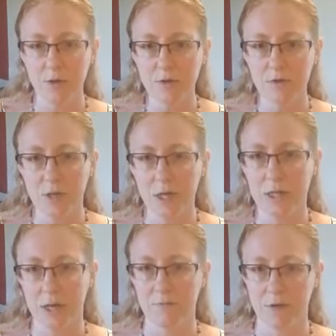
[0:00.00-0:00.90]
do you think
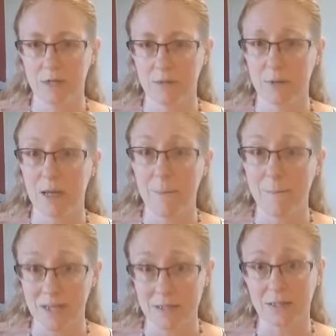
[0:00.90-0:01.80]
that affected me
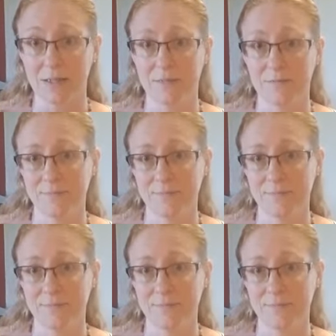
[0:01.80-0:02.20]
mentally?